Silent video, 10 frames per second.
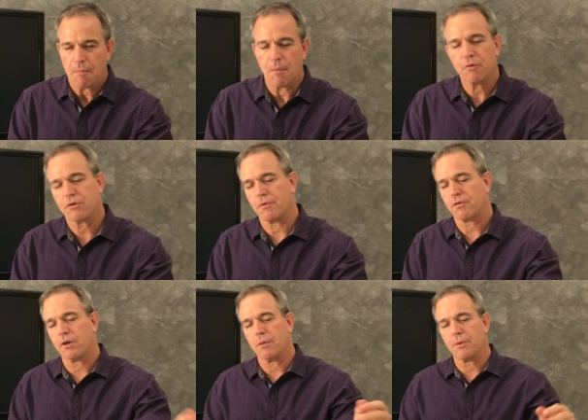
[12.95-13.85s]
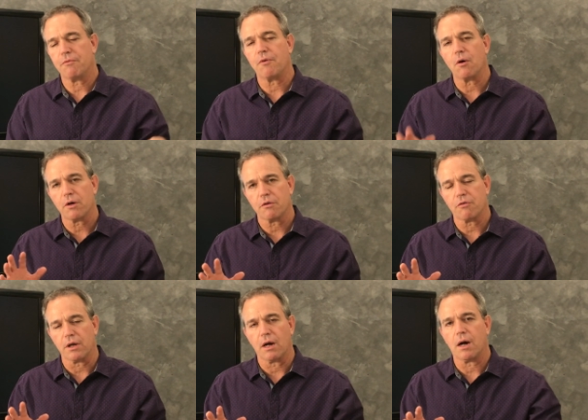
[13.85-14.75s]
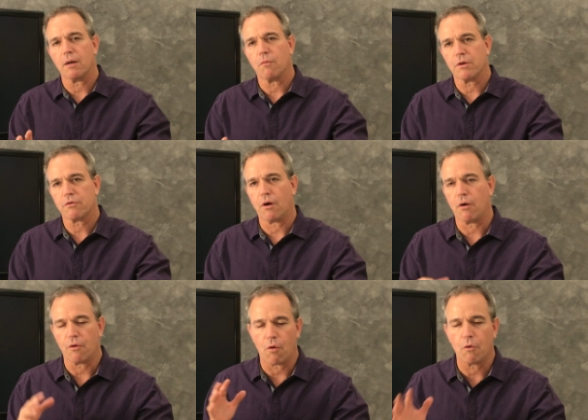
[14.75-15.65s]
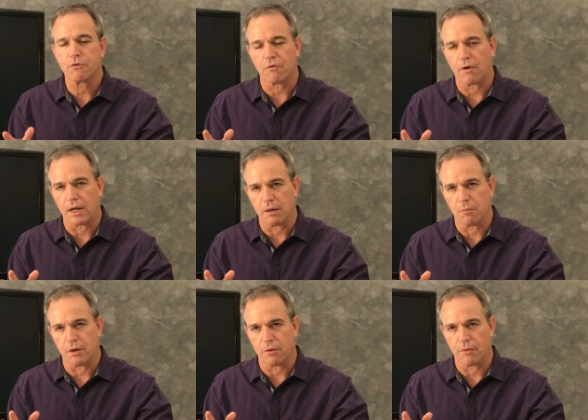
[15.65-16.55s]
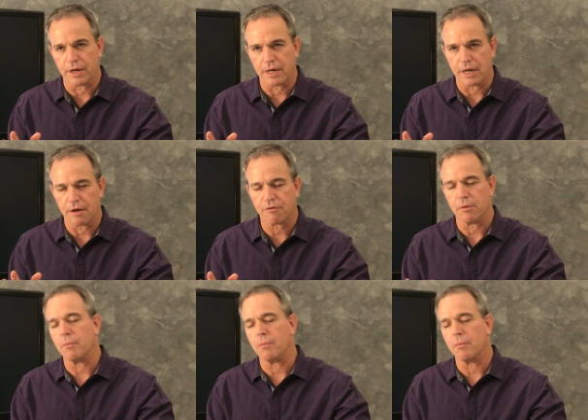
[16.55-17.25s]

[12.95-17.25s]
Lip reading: Most of it's going to be focusing on what's called ultraviolet blood irradiation,